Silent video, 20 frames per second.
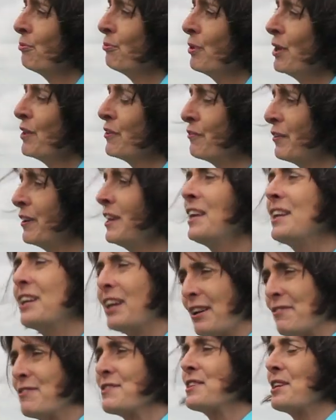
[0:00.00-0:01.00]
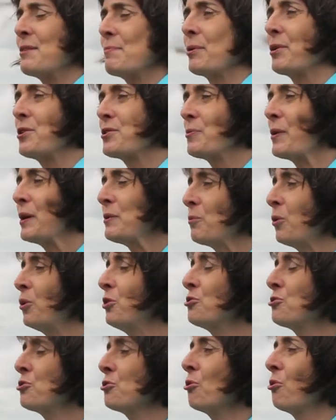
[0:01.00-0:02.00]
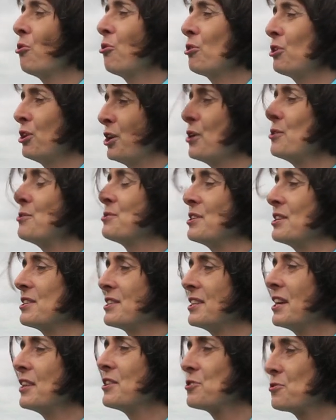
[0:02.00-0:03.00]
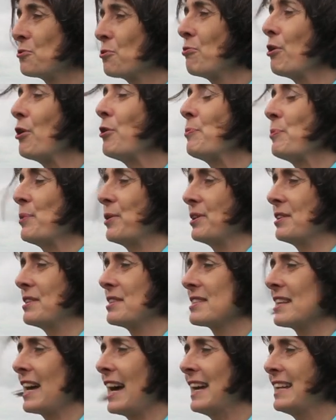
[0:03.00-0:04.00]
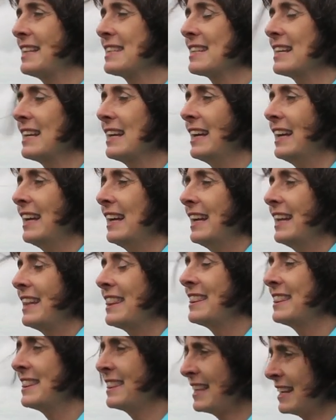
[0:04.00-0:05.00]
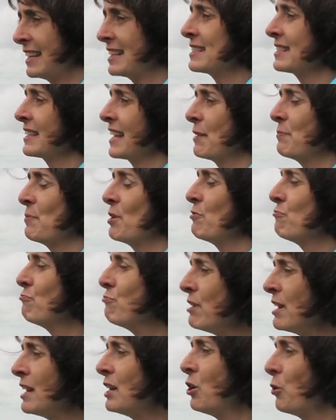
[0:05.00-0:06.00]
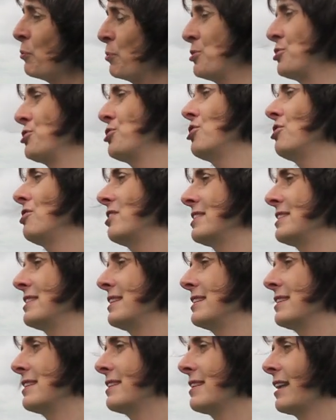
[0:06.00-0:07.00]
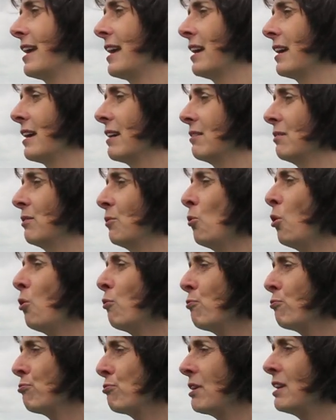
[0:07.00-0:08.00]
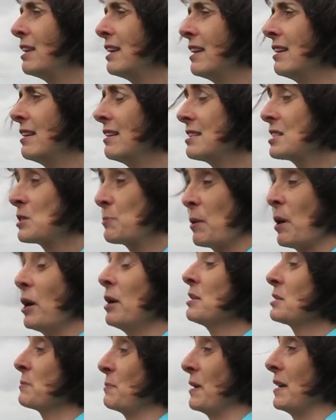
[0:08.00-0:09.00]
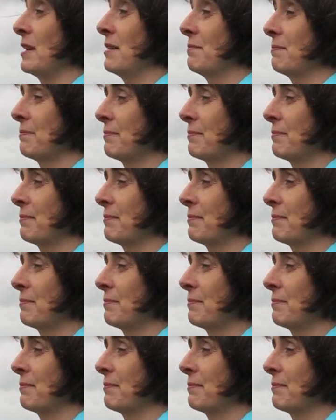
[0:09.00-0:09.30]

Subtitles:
It's funny in life, isn't it? Because when one door closes, another door opens, and this gave me a real opportunity to think, what really inspires me?